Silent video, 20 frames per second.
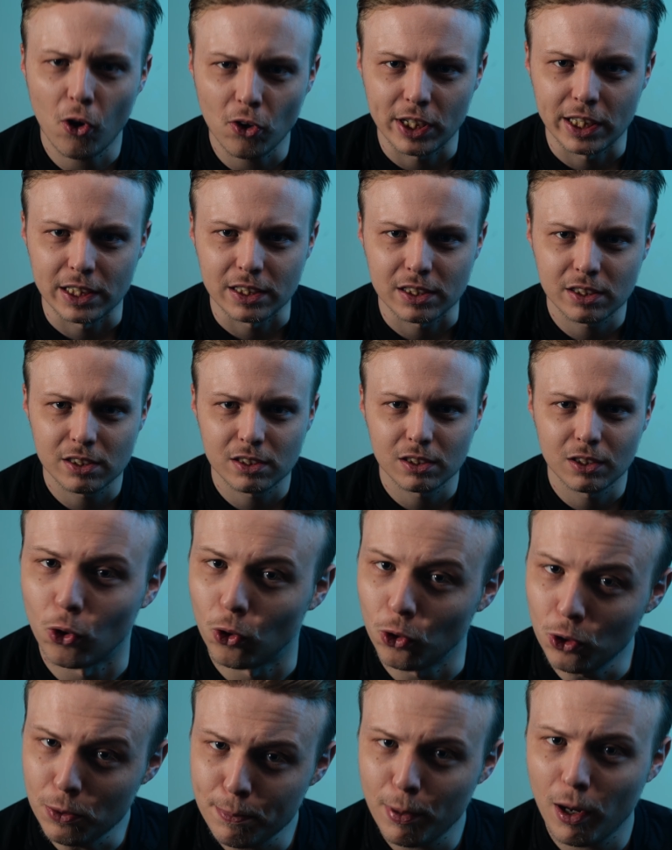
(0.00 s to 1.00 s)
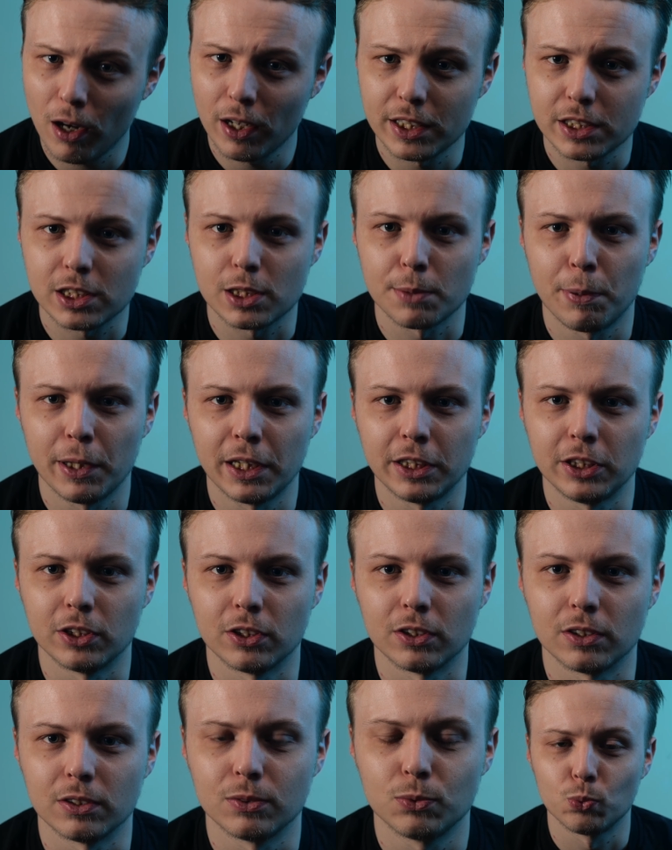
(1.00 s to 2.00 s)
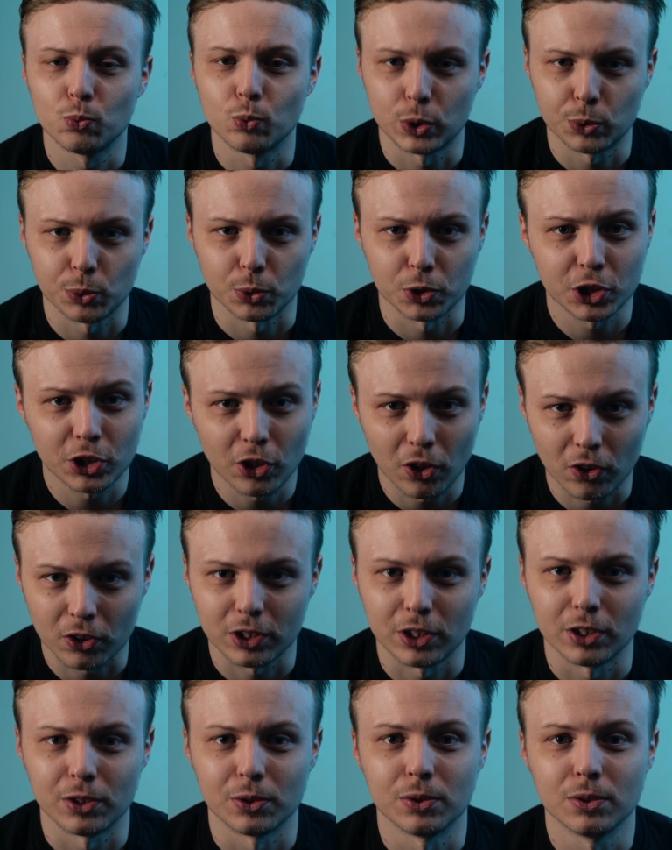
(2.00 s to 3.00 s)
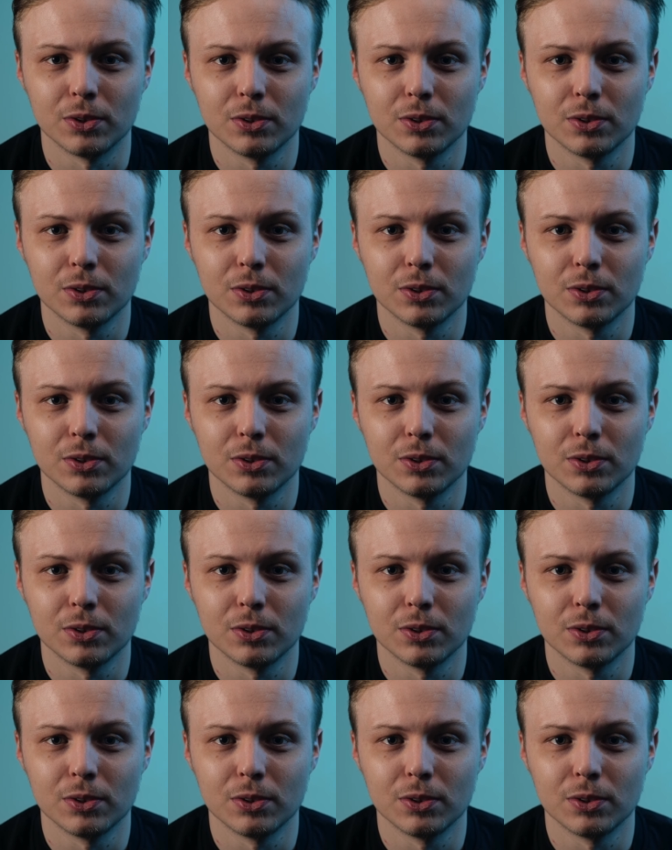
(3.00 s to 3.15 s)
honest, unbiased opinion, which will shock you.